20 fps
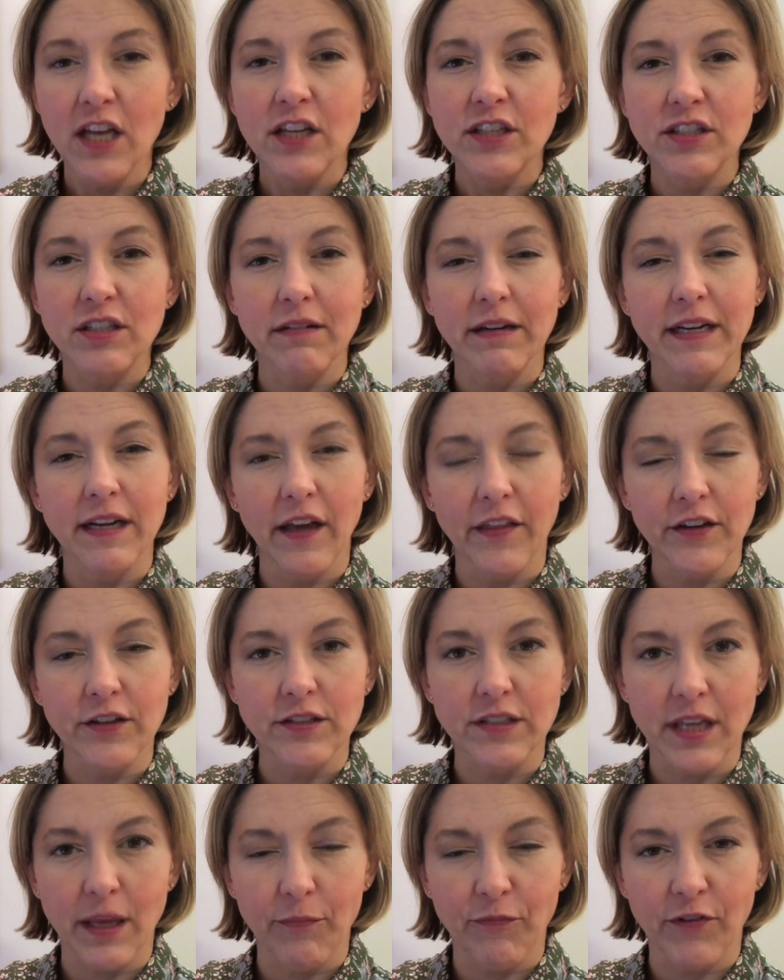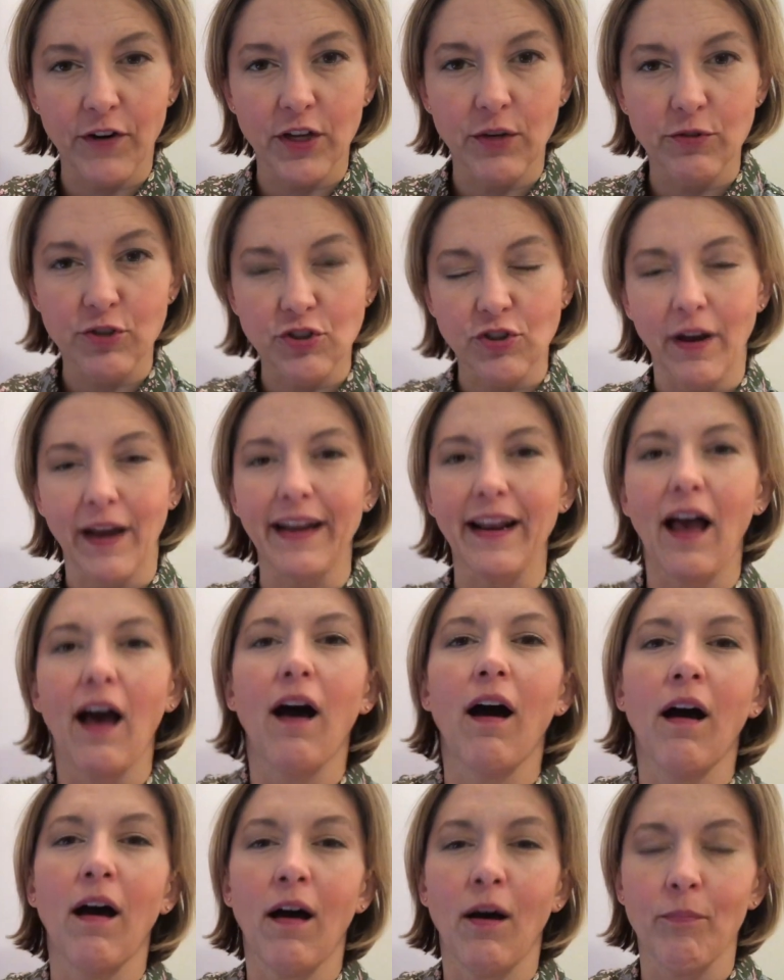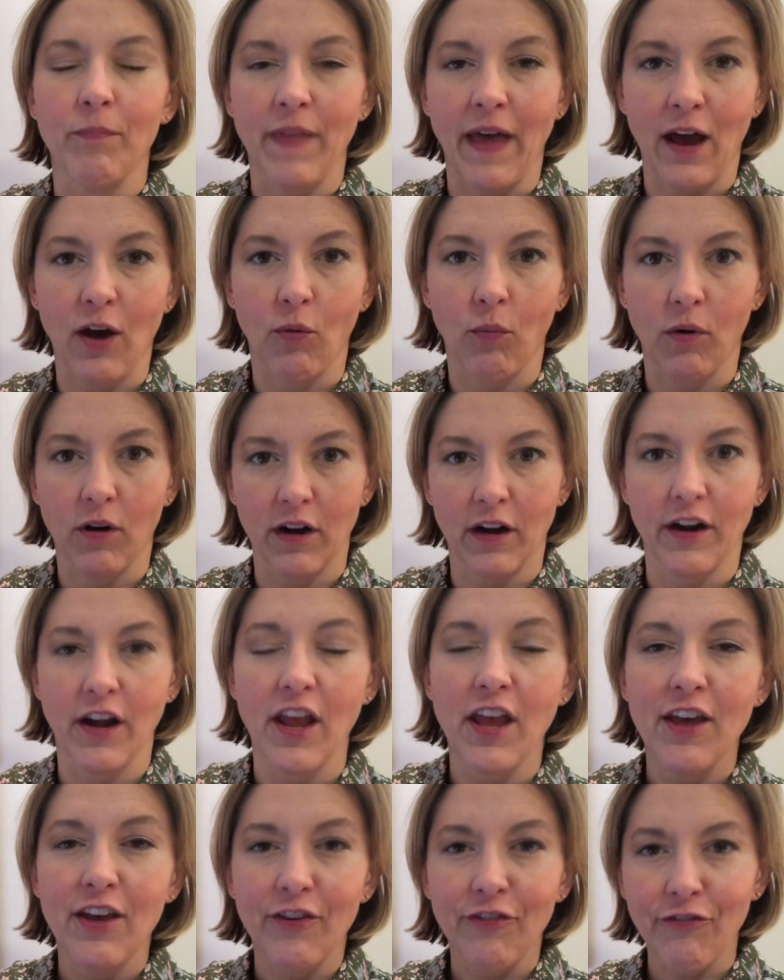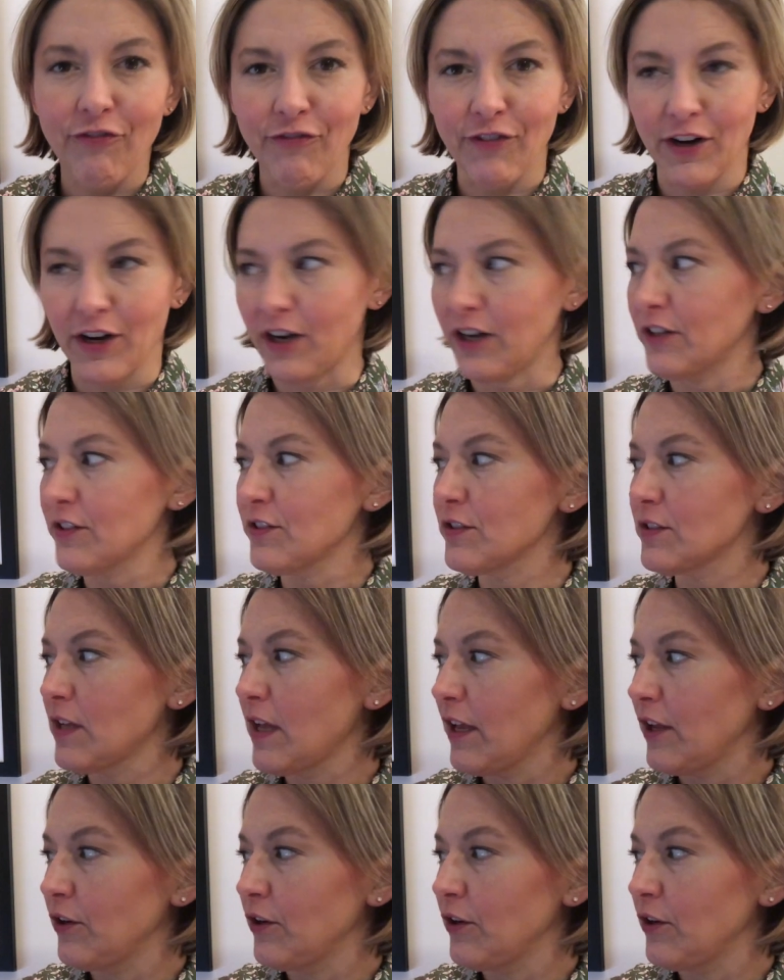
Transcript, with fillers: So another tip for you is try to hum that word first.